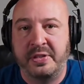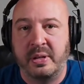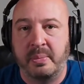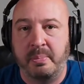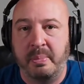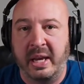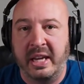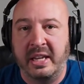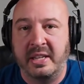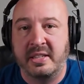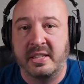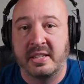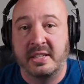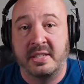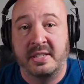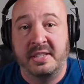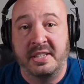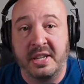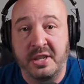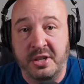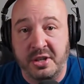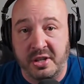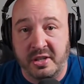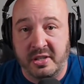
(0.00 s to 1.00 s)
to make
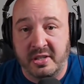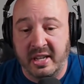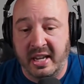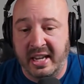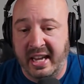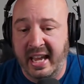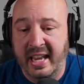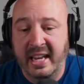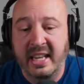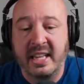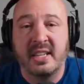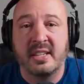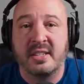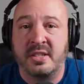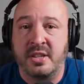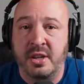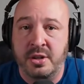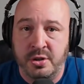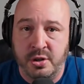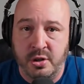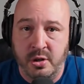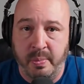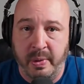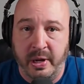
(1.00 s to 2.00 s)
decisions like any
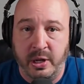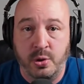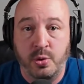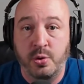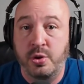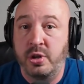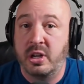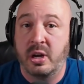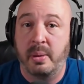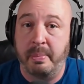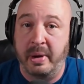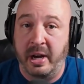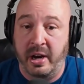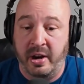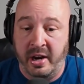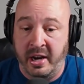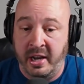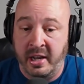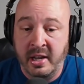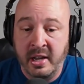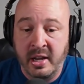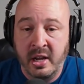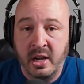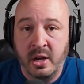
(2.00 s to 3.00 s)
decision you make who are you going to
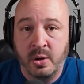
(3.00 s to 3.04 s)
marry